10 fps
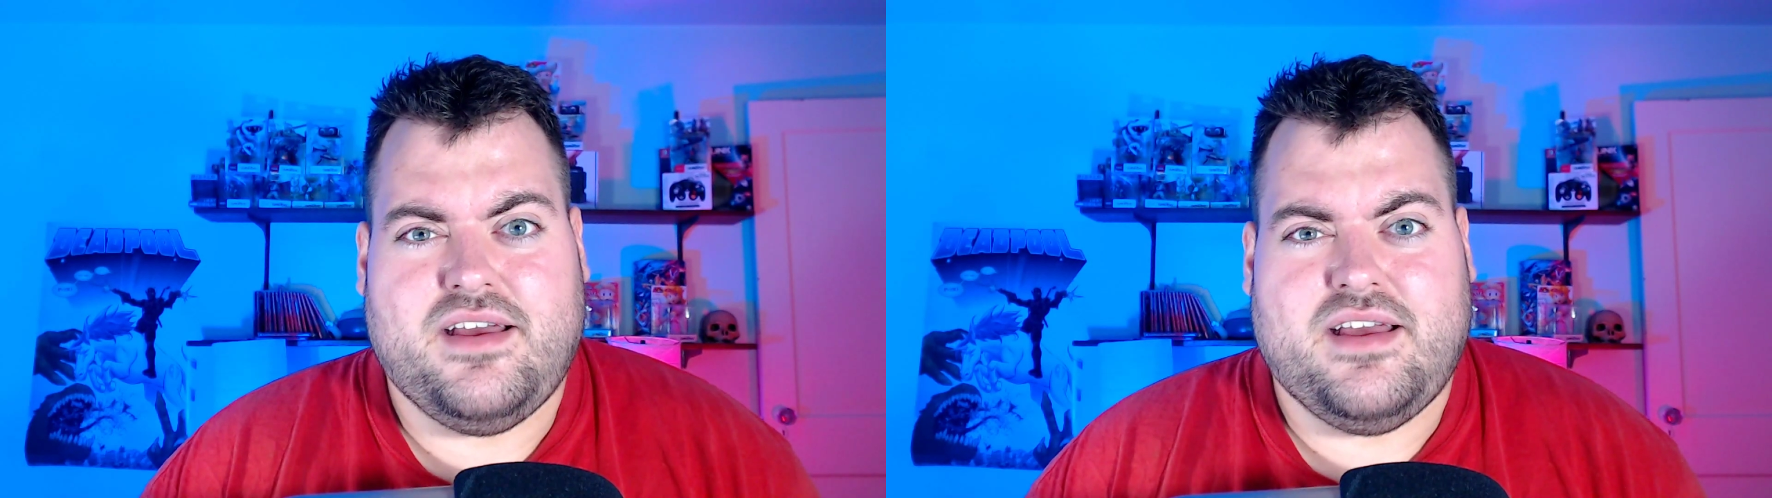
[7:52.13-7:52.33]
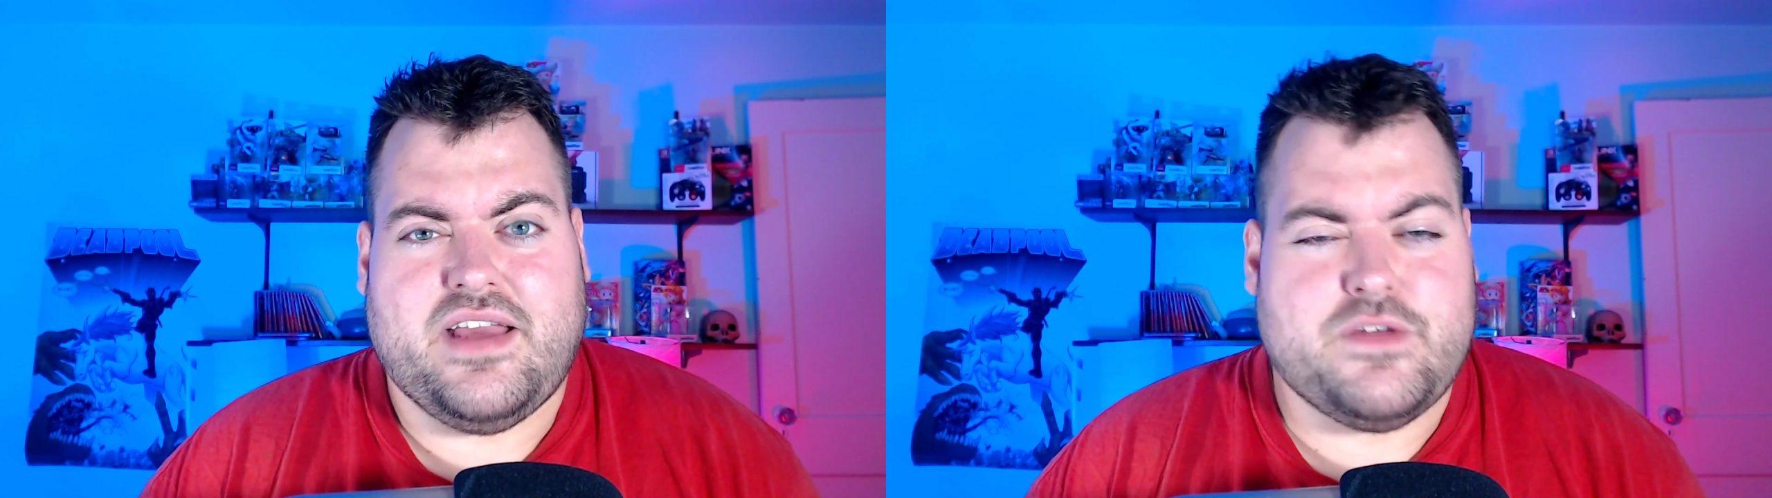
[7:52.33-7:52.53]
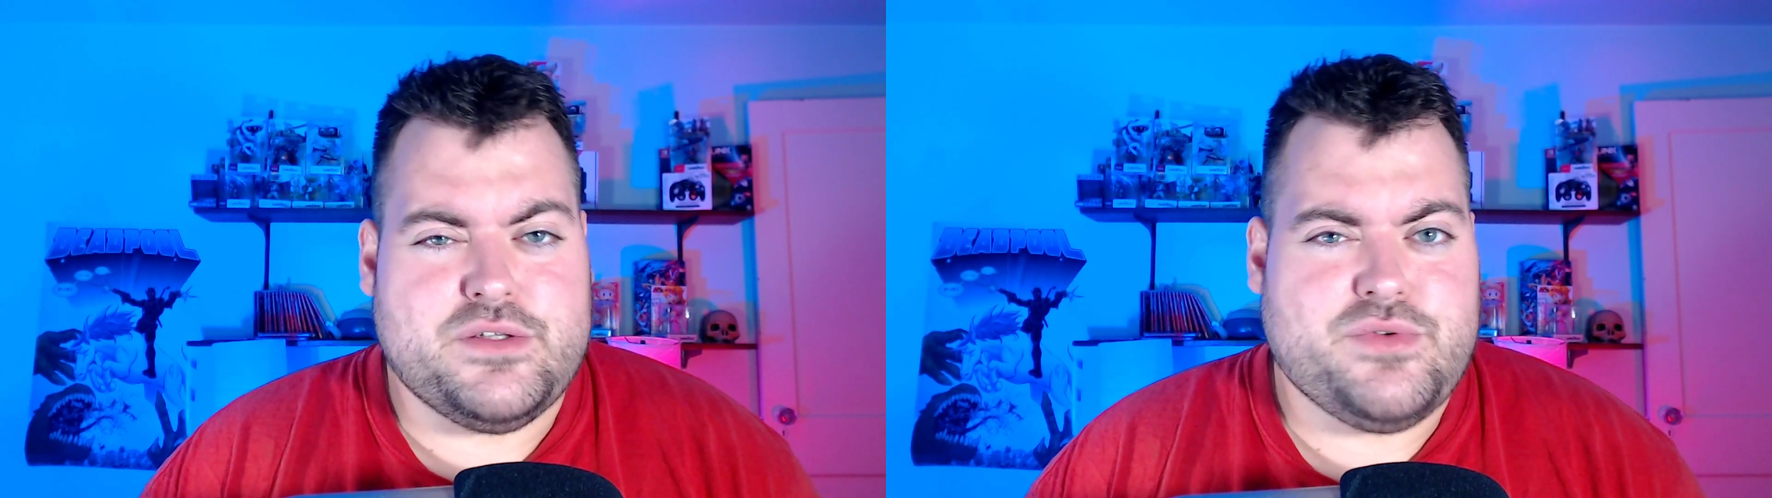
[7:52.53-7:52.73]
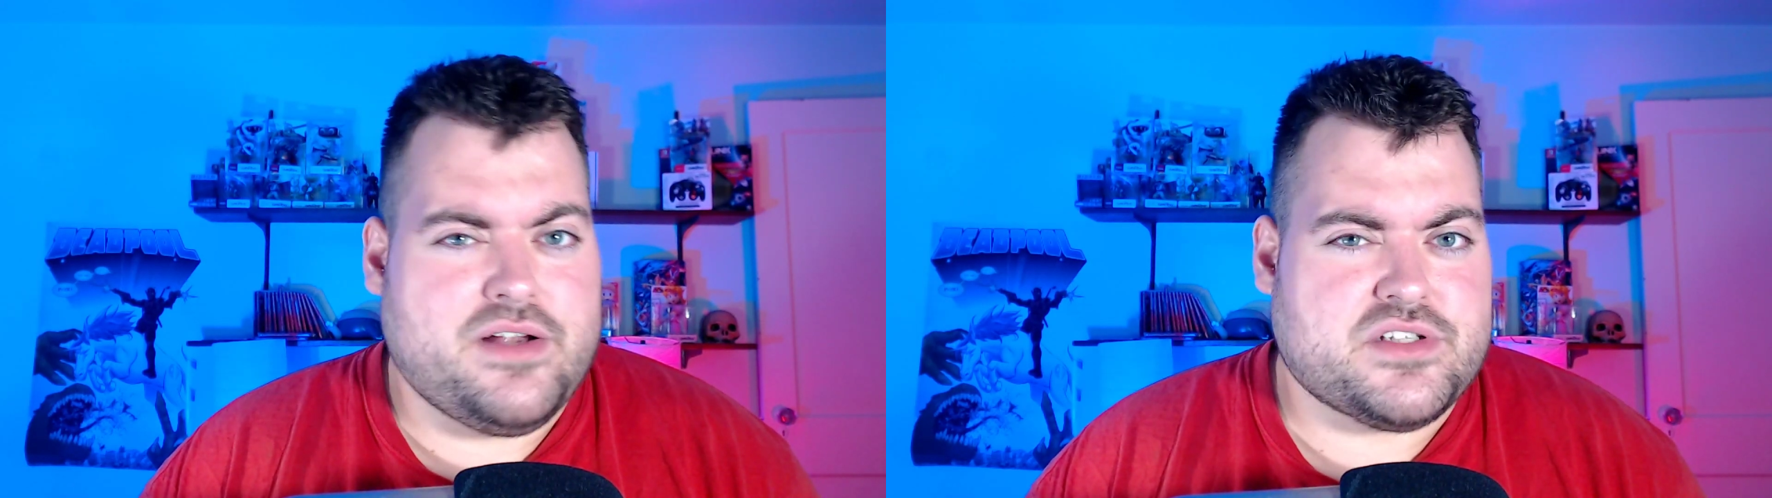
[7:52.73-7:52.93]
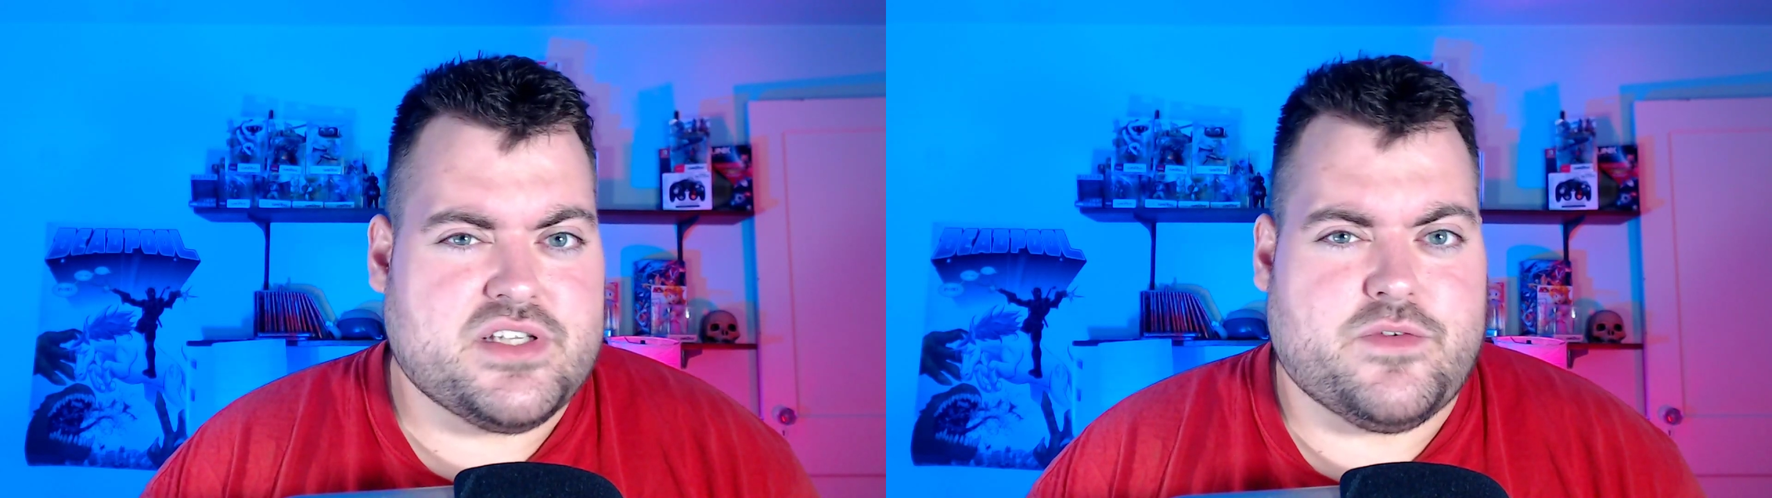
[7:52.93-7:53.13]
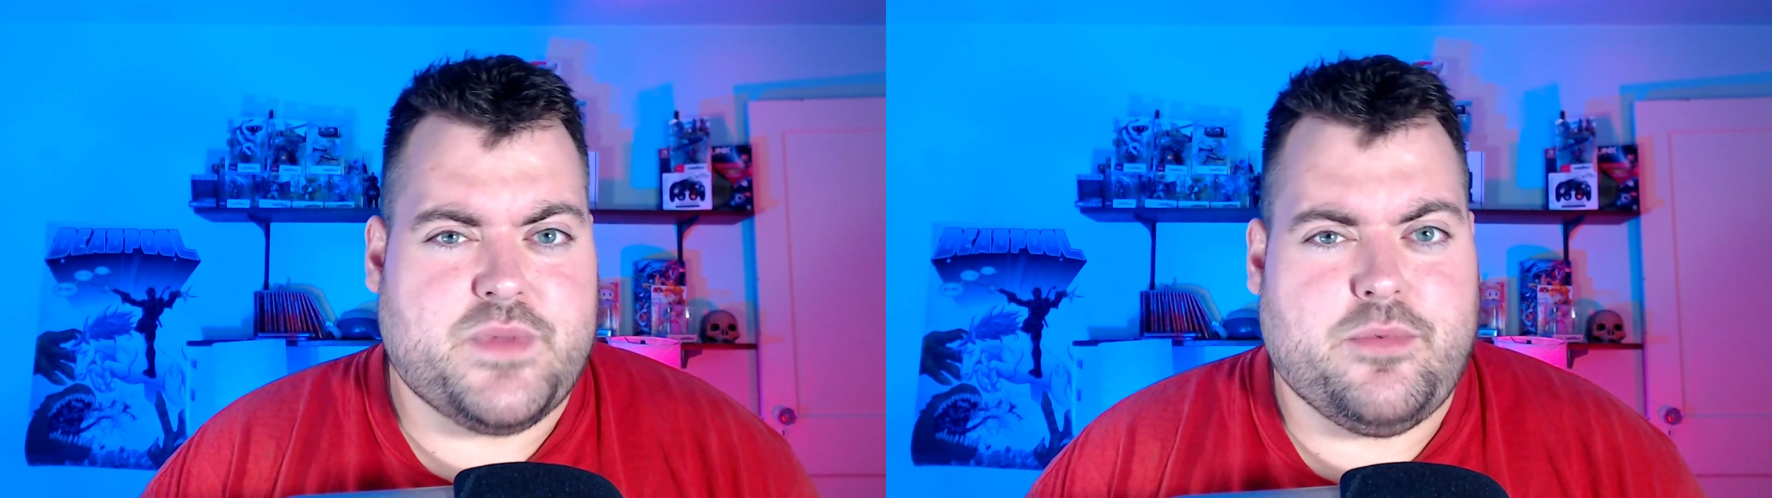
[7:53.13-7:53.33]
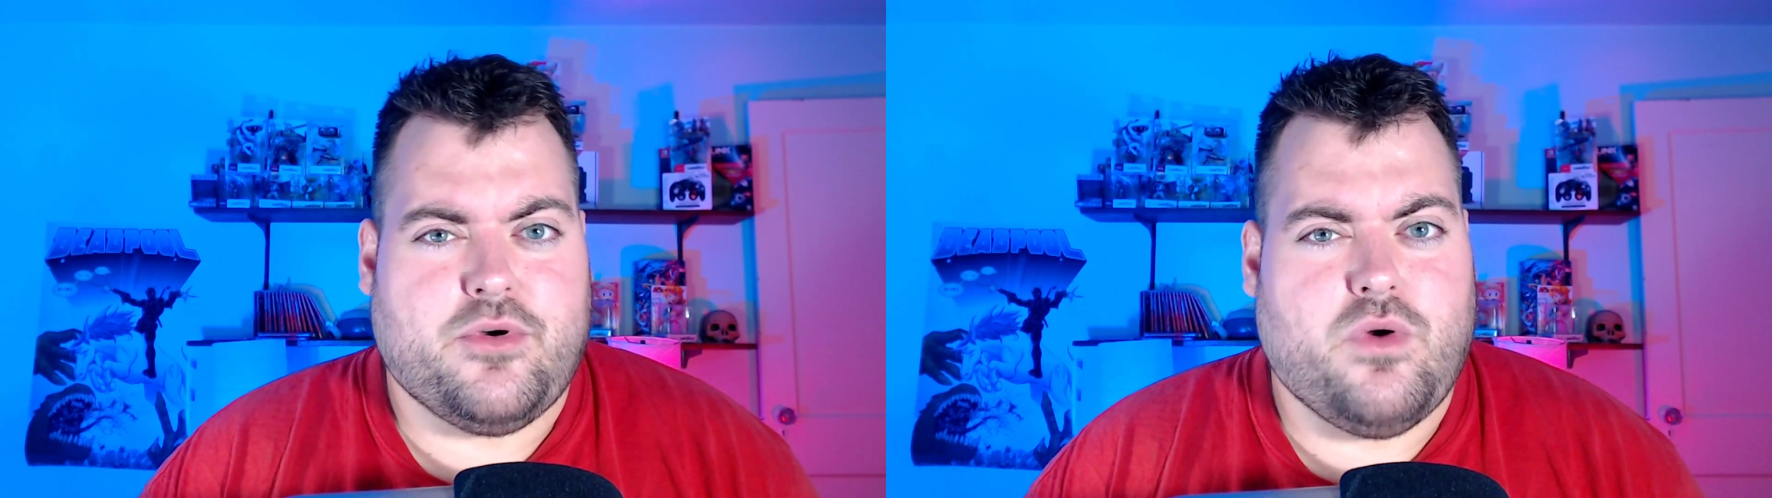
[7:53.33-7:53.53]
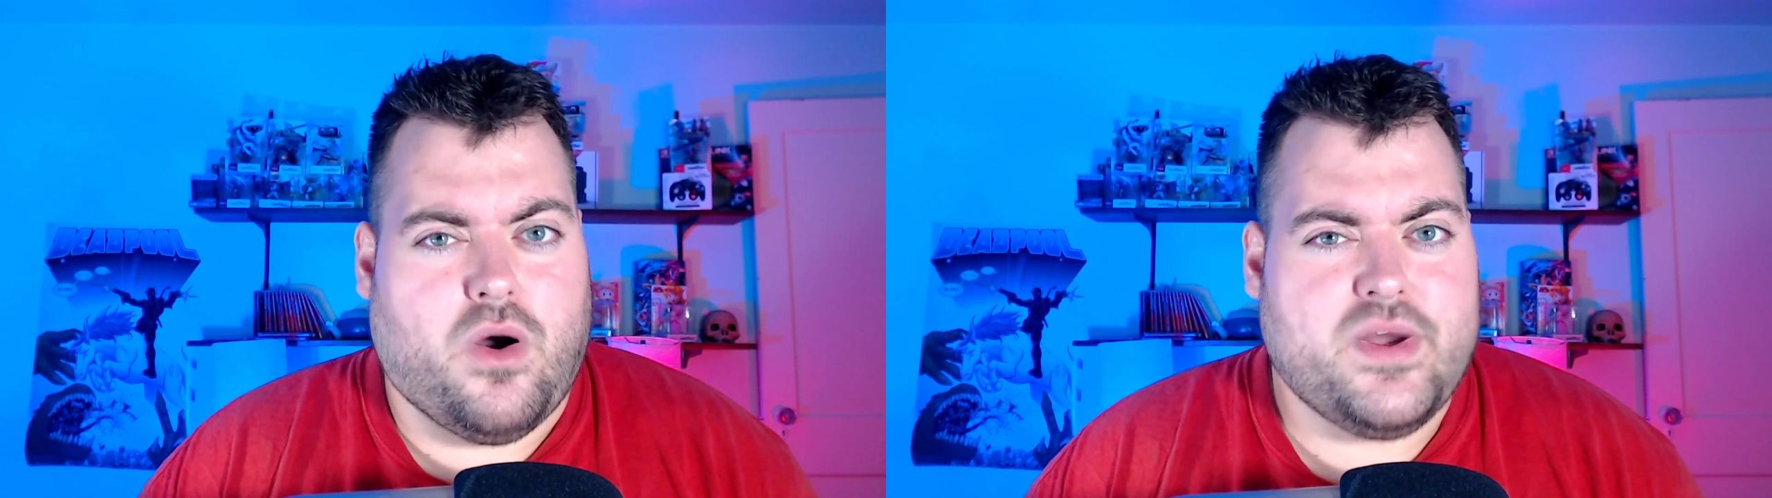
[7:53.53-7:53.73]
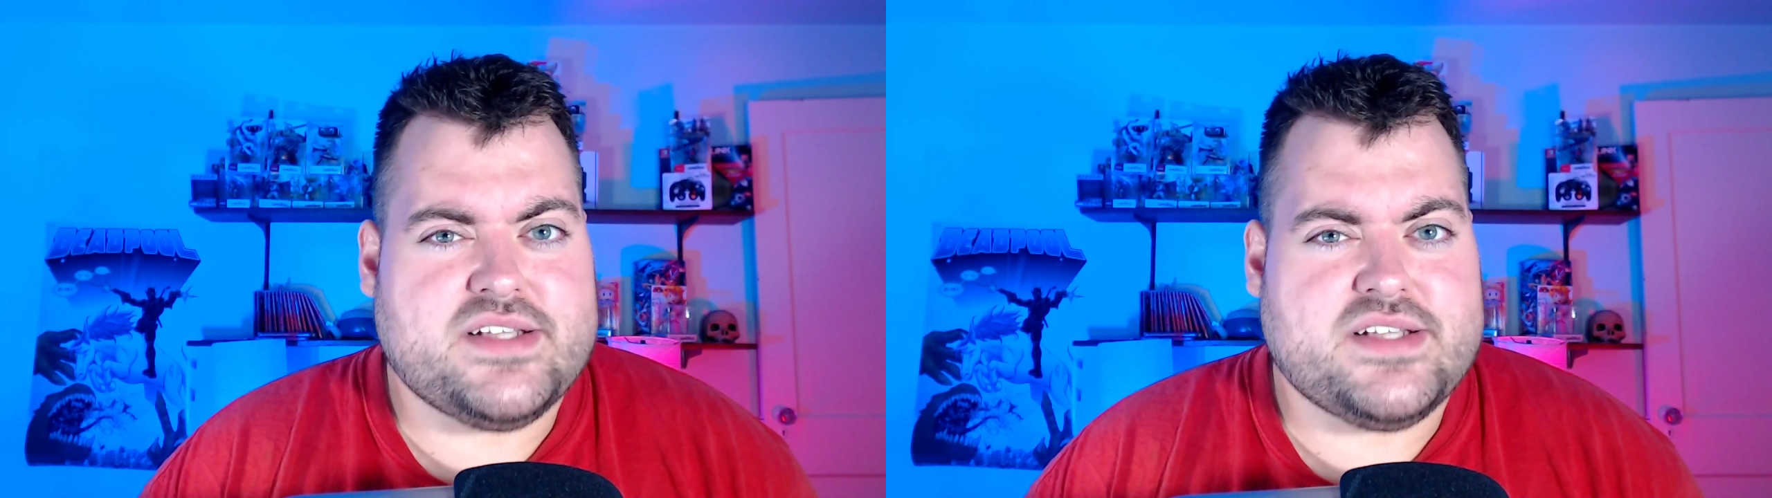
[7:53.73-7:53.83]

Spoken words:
If you surround yourself with people who always